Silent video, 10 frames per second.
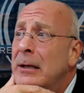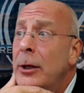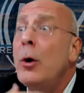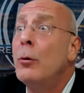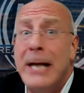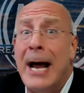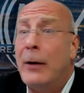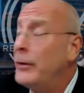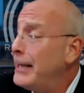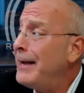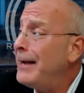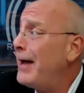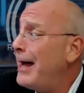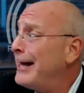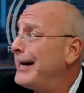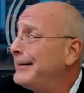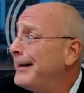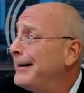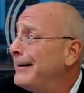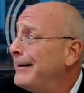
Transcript: they're going to die on the damn vine, ain't they?